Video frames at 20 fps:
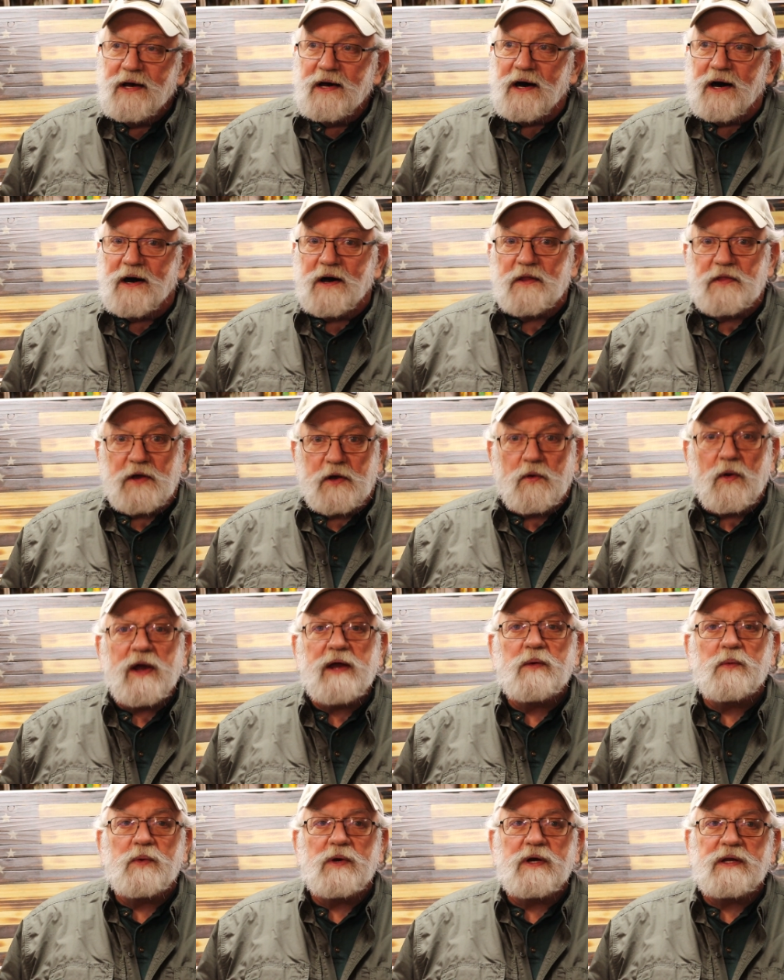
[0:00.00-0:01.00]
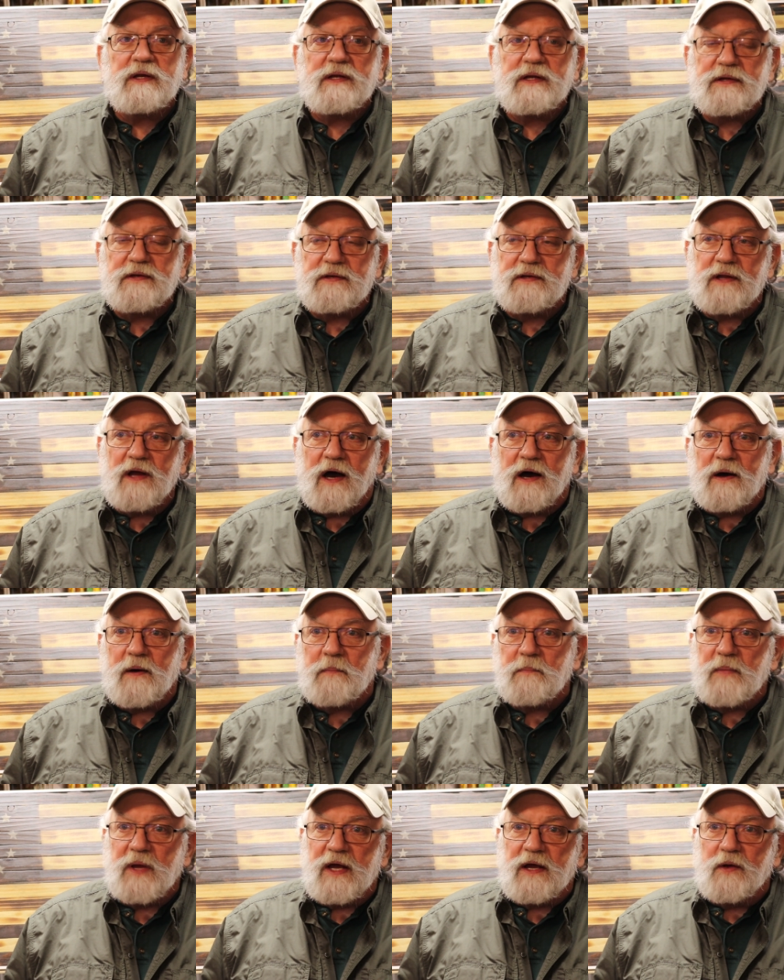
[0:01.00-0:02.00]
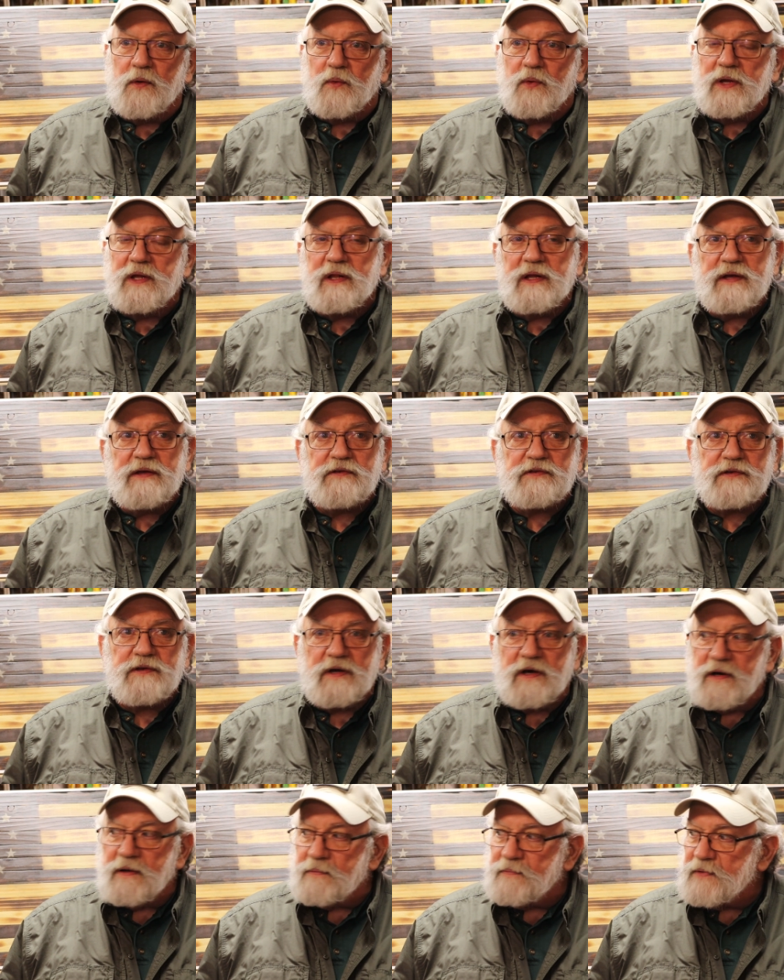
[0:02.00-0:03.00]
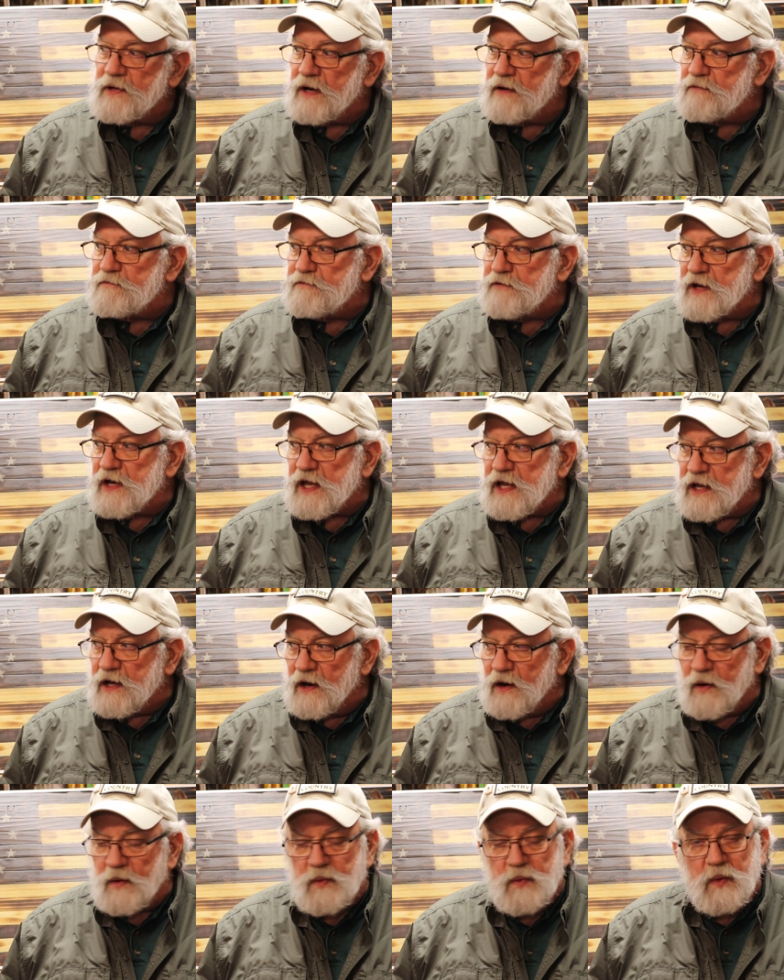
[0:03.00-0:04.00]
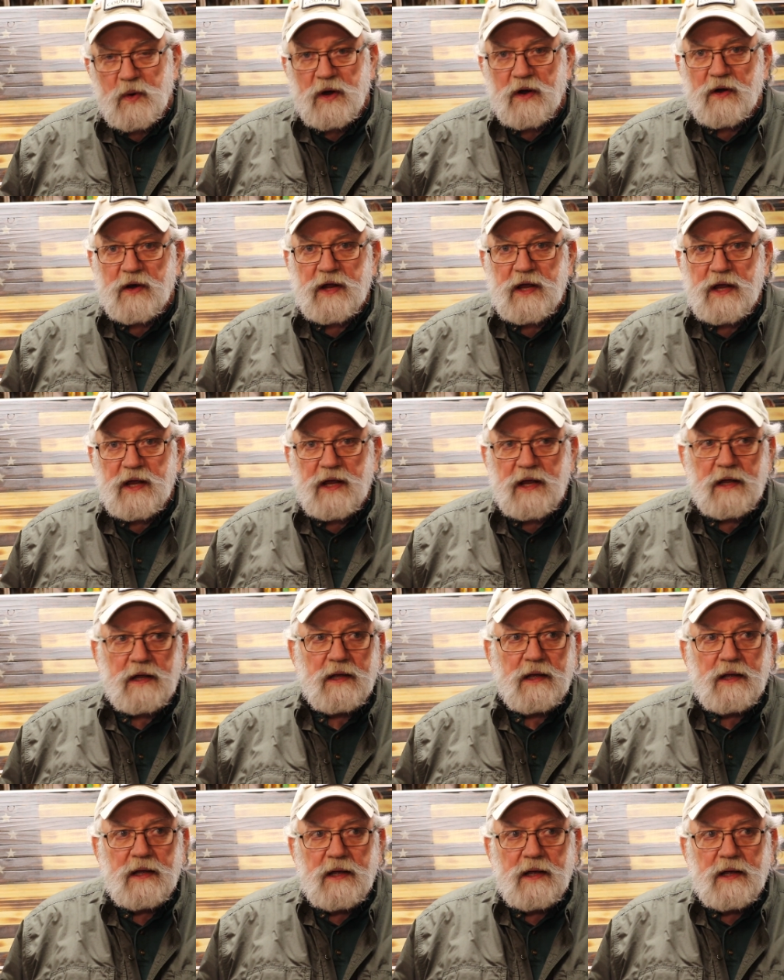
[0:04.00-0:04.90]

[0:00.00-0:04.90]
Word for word: uh, the great one um, released a, a, video where he